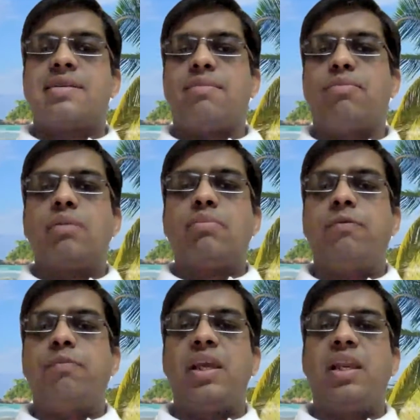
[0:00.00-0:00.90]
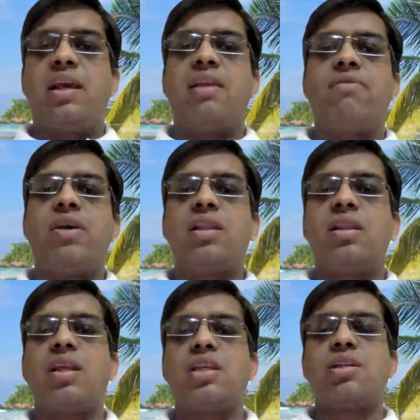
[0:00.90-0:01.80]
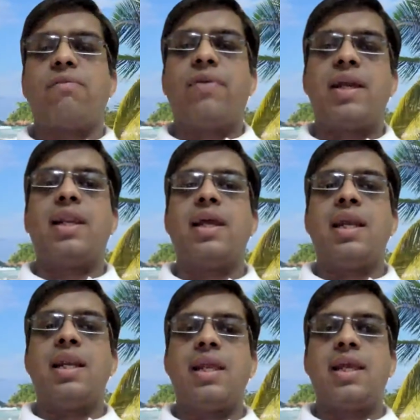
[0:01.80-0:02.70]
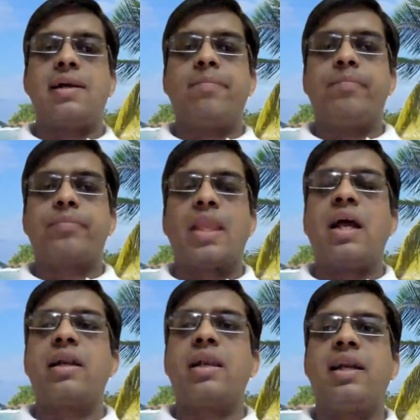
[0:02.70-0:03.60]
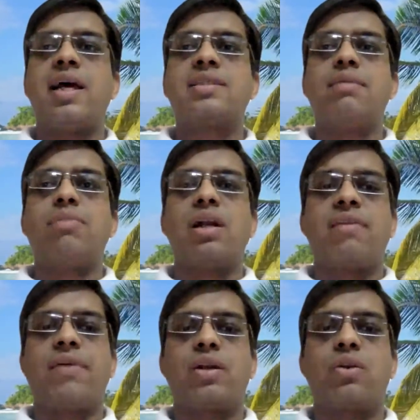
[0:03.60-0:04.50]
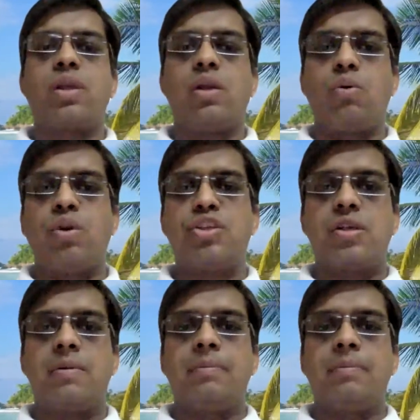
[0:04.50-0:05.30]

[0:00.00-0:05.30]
a symptom of pain anywhere in the region of head and neck, and it has a multifactorial origin.